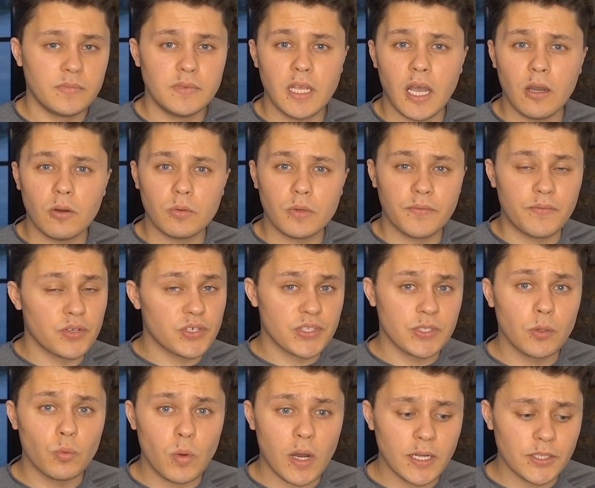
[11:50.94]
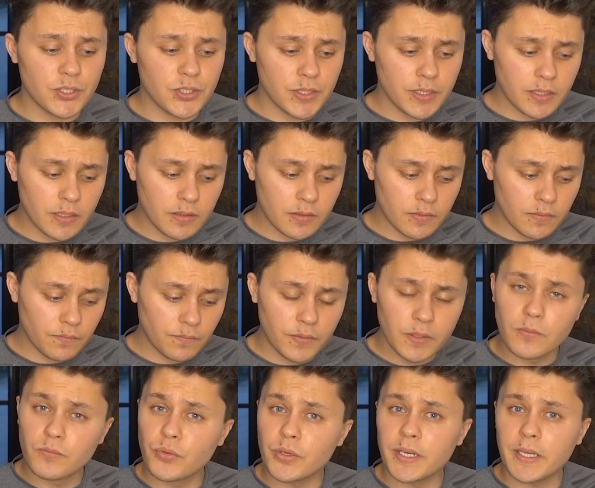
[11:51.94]
Now, if you're still watching,
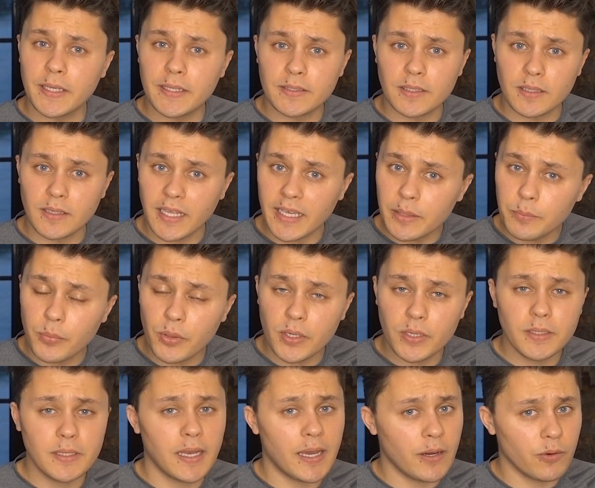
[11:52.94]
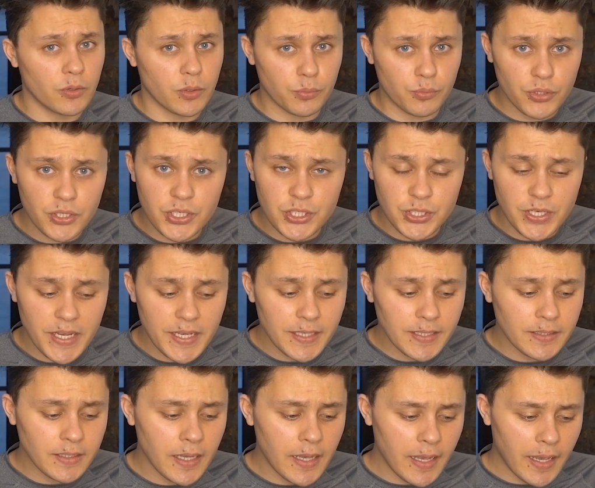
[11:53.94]
feel free to hit the like button. I would appreciate
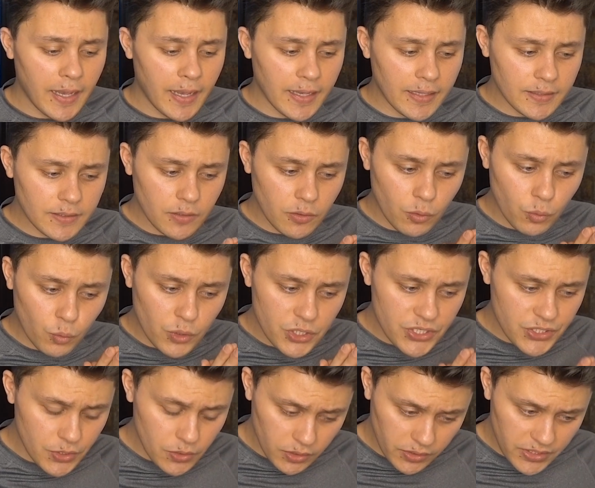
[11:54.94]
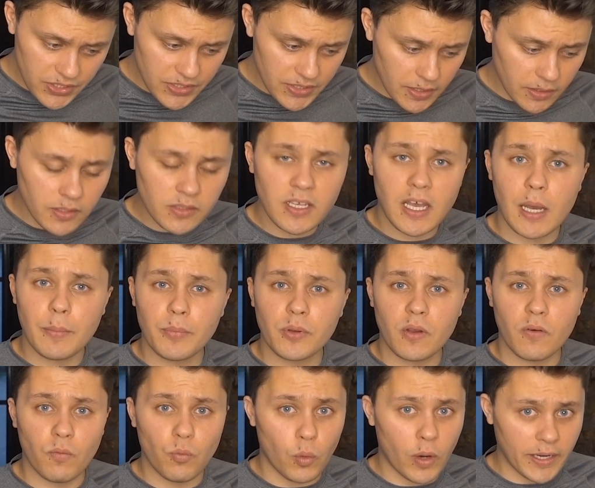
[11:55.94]
it. And we're still going to stay on the topic
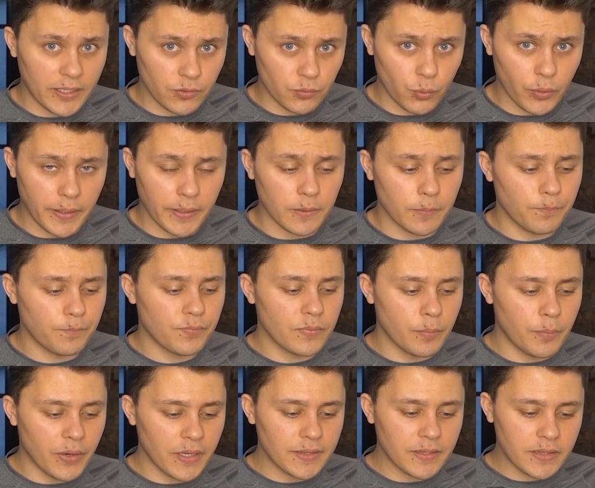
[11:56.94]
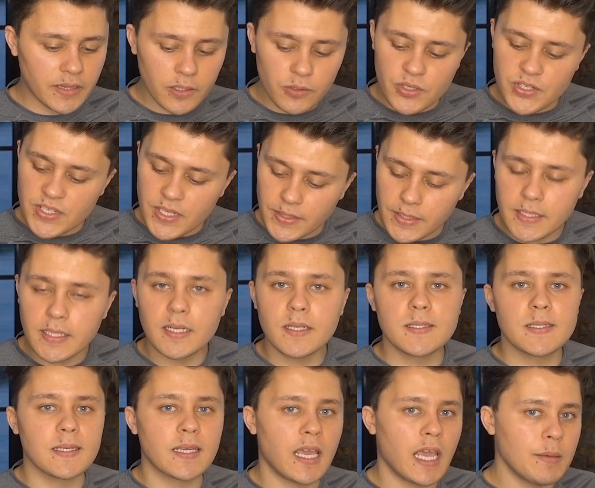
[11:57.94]
of white whale. But there was something else
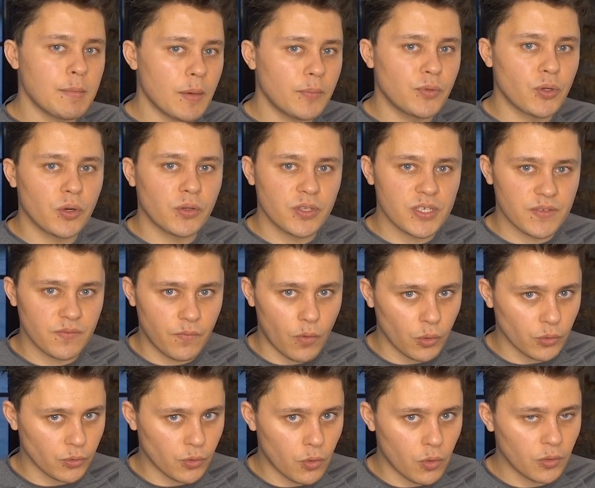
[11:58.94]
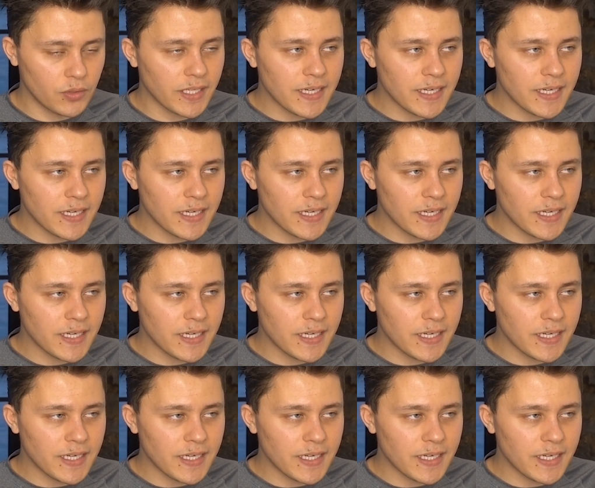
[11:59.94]
that came up during this phone call